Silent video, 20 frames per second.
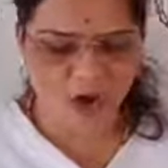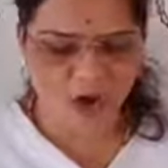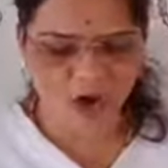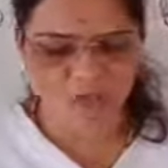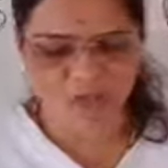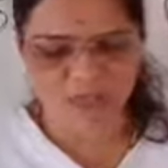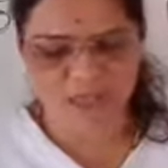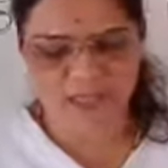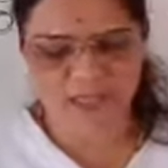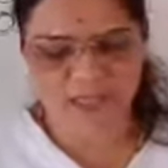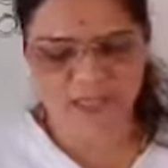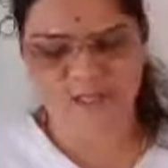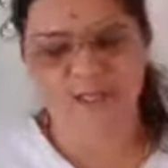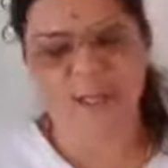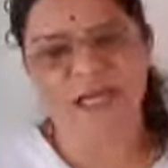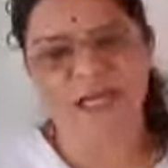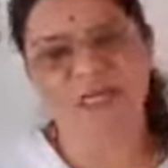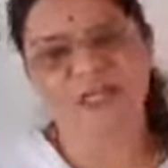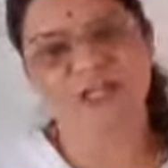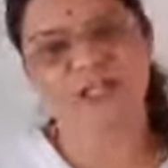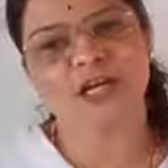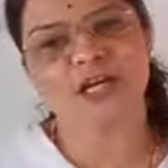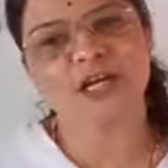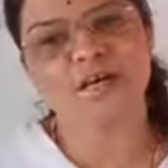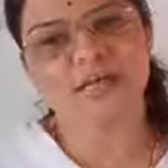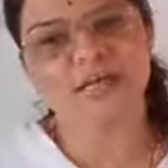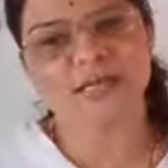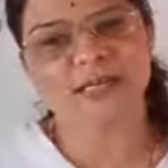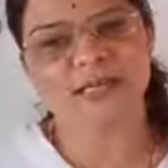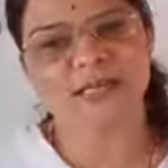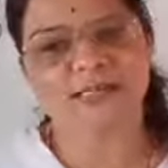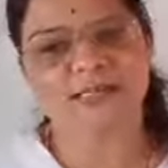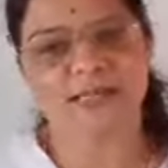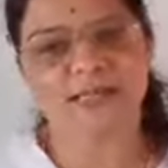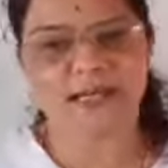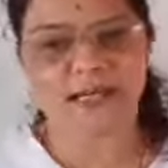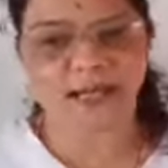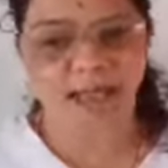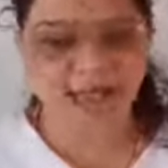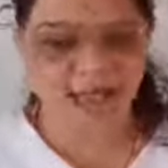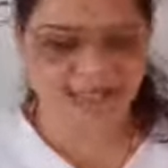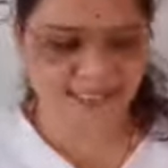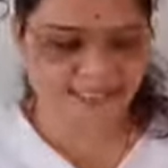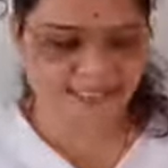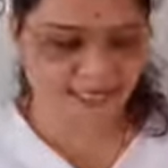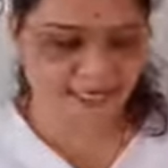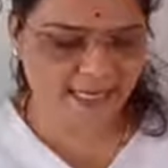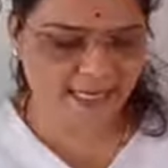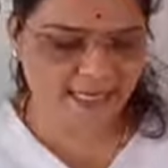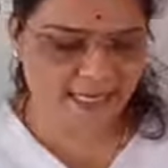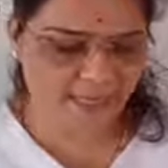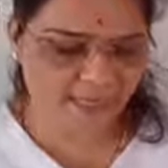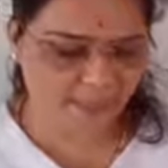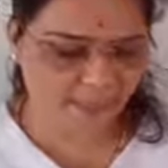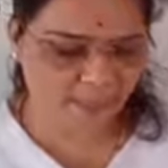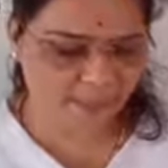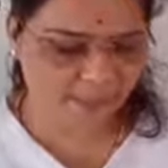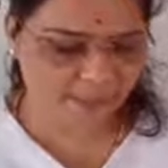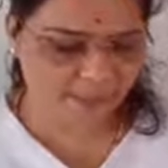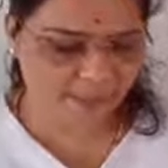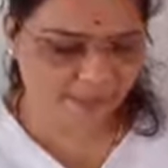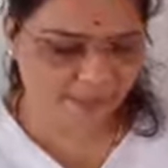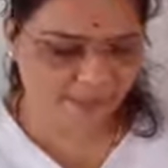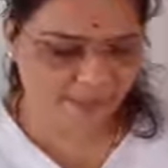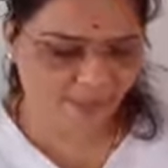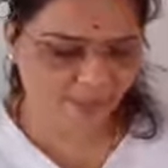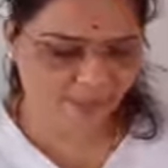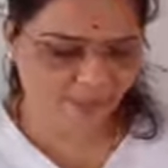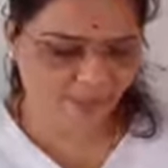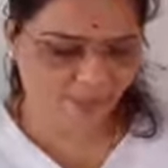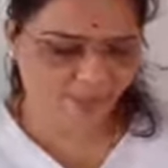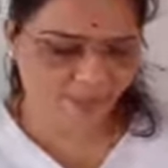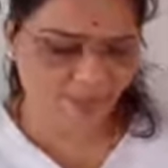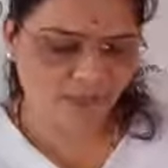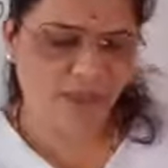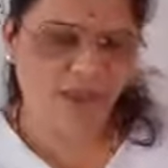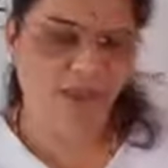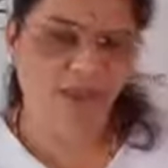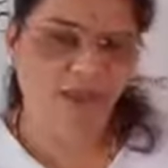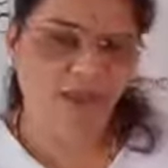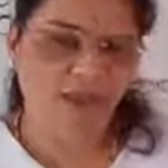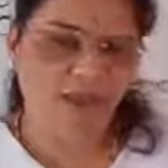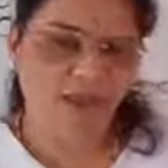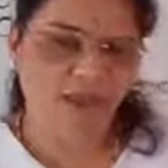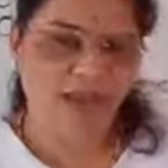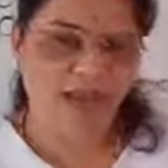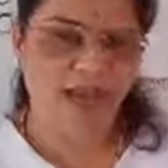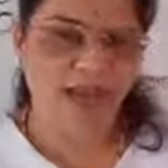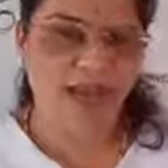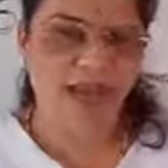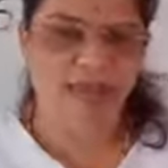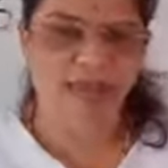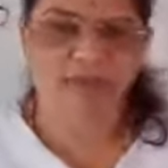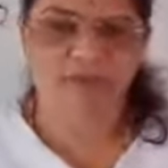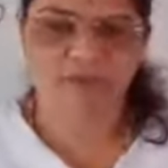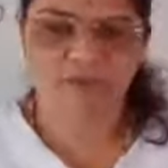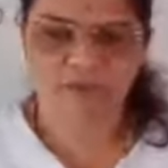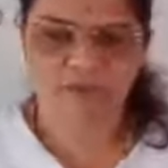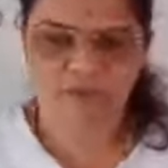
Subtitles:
along with the special personal hygienic habits. And